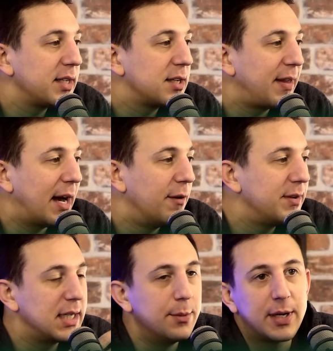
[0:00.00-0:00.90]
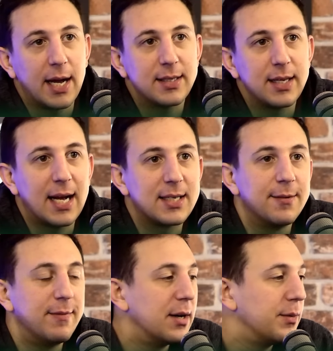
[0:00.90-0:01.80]
of that, obviously we'll get into the
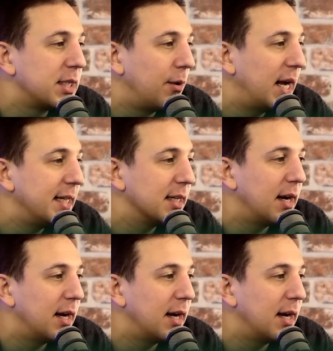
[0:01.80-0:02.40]
Aston Villa result later.